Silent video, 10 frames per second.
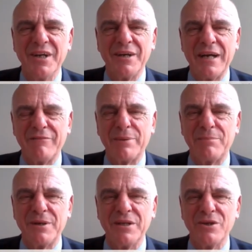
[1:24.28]
and have
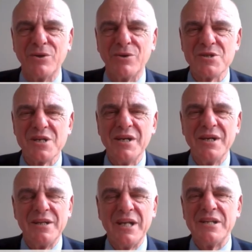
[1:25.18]
people indoors,
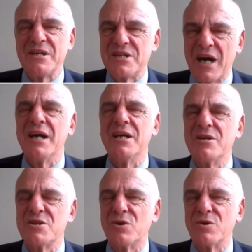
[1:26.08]
then the
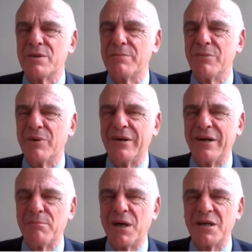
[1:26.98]
diners ought to be
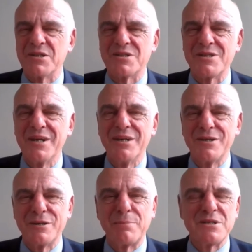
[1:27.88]
wearing masks
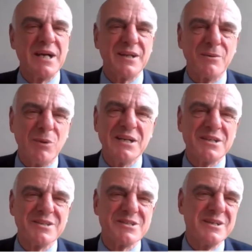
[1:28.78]
to protect the
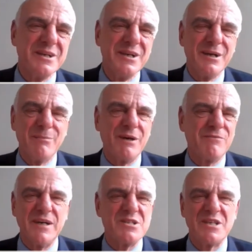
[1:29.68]
waiters. And my
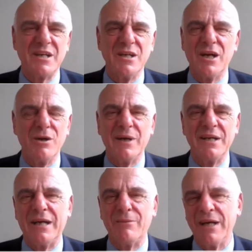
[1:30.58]
friend said, no
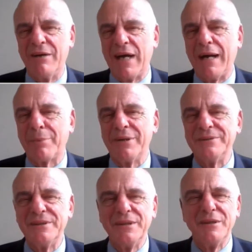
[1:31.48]
way that will ever happen.
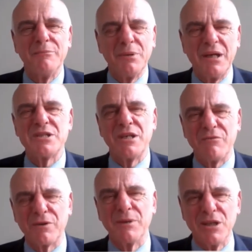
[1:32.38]
But I
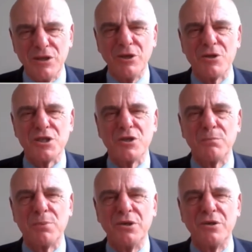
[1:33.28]
said, from a
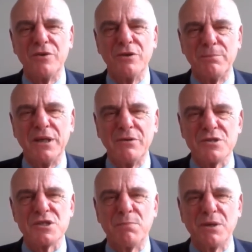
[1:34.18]
logical point of view of being
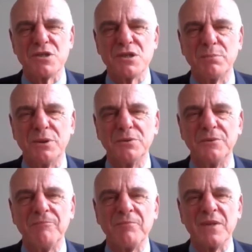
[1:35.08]
responsible,
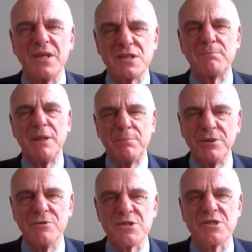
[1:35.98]
it's the people
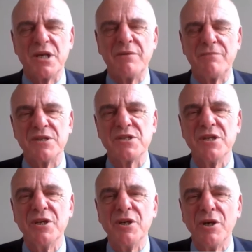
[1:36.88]
who serve us
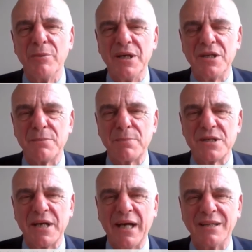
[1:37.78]
who we need to
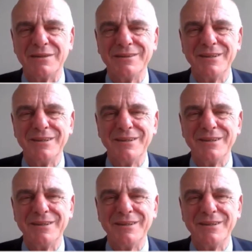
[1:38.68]
protect.